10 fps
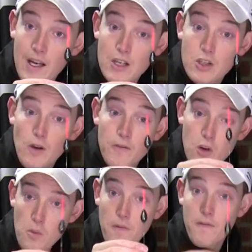So if
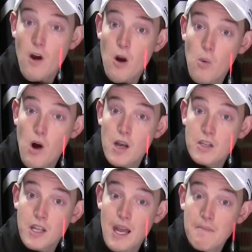you prefer a wire
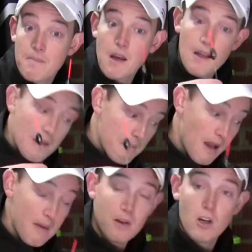stem, then
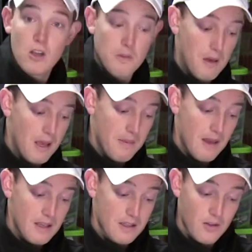maybe look at the
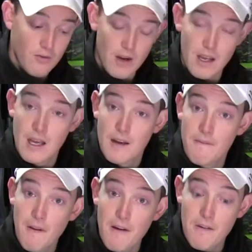PB Inter 3.
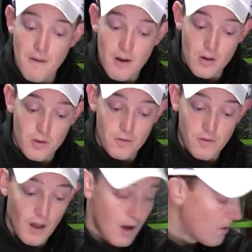Very good
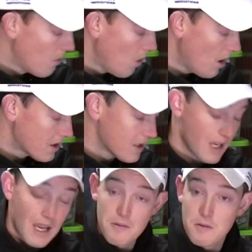float, works the
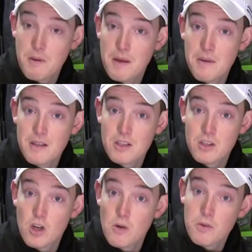same as a PB Inter
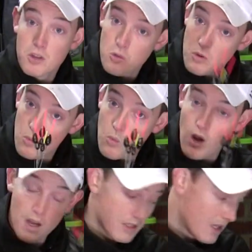2, but just with a
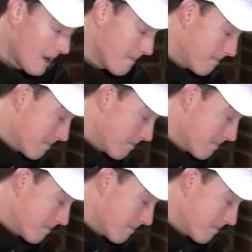wire stem.